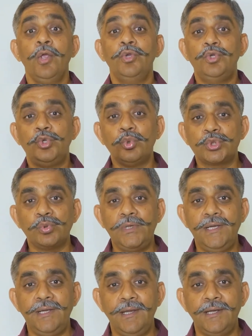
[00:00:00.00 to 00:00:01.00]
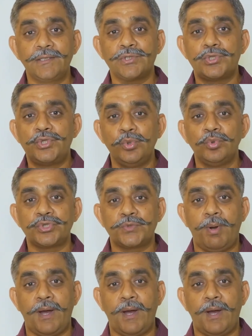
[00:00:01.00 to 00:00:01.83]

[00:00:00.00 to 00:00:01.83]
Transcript: Usually it is used